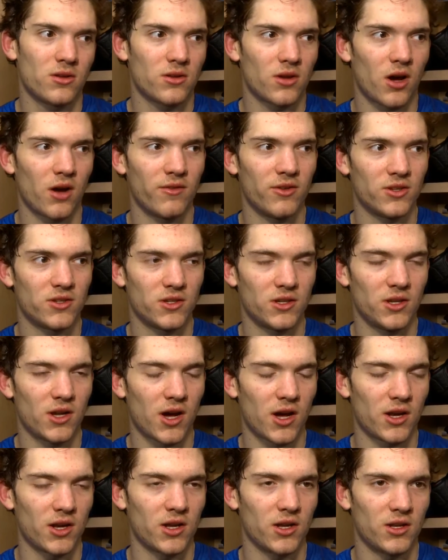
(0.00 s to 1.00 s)
obviously
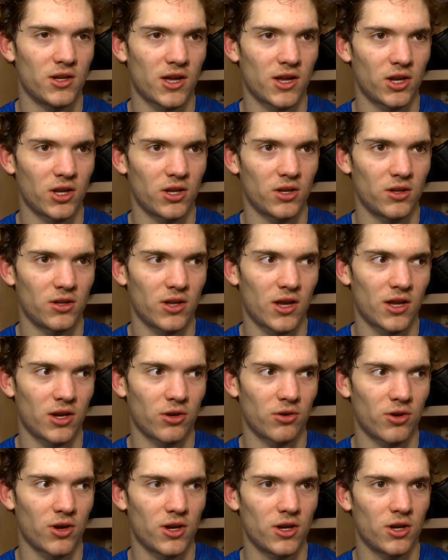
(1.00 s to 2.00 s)
not a not a not a
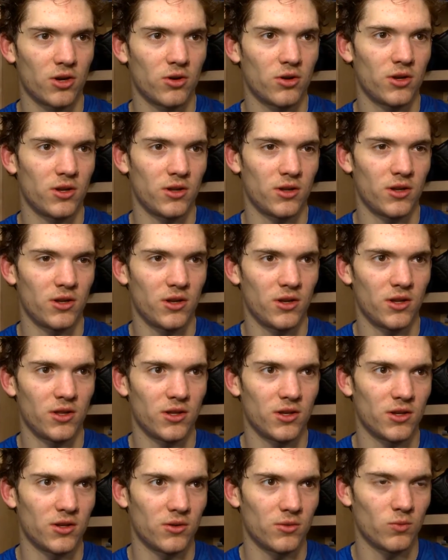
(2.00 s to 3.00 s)
great note in, in
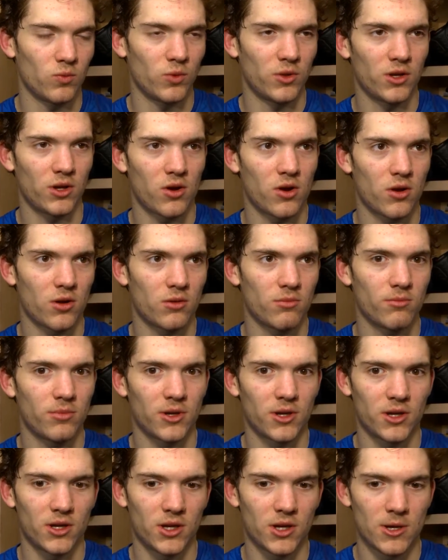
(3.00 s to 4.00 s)
the win column,
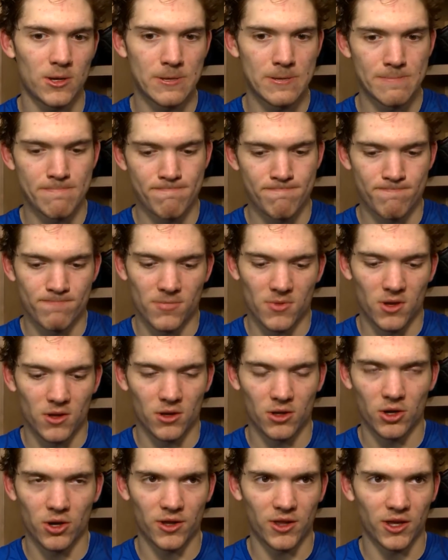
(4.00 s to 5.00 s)
but
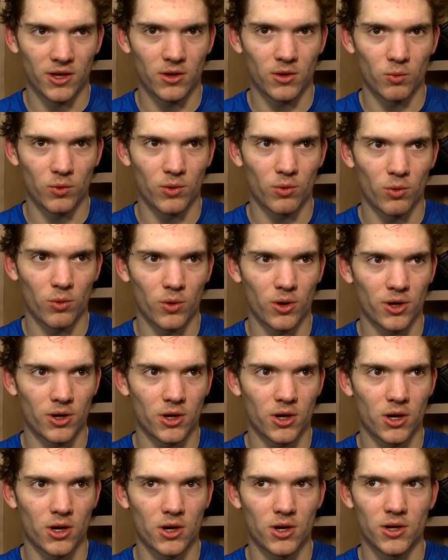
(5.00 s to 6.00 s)
you know I think we were working
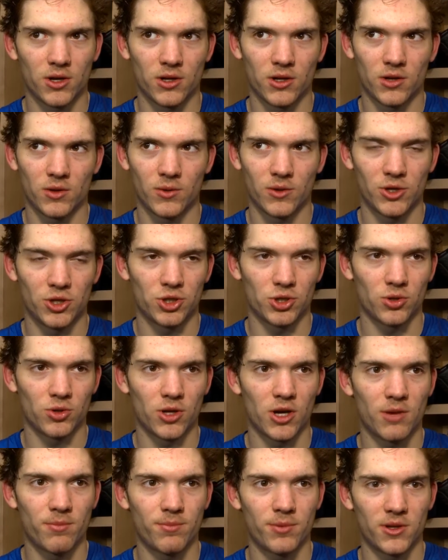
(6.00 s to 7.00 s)
hard and we showed
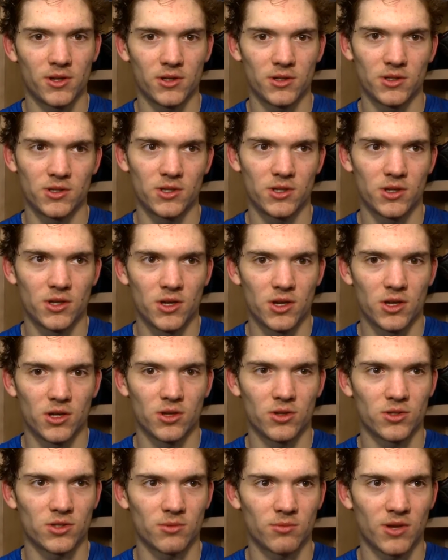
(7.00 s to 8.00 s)
up, and you
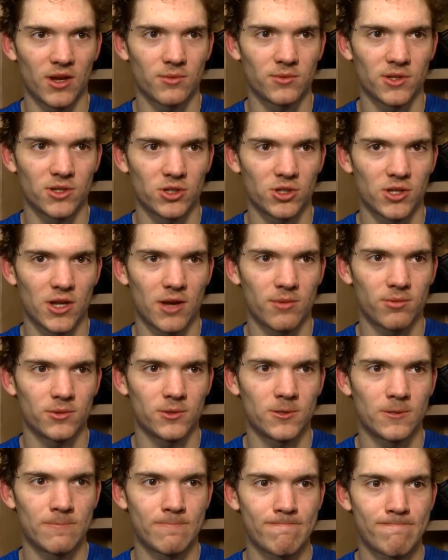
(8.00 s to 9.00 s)
know sometimes that just
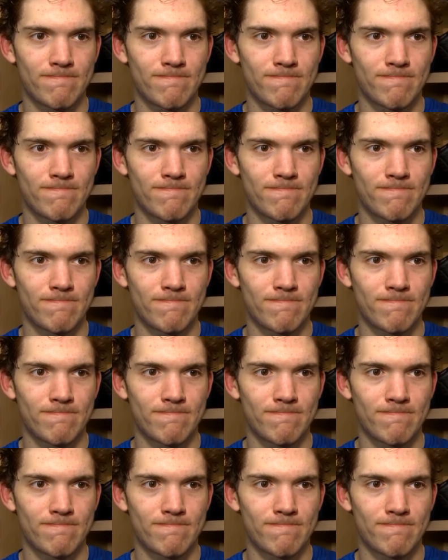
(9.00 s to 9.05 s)
happens.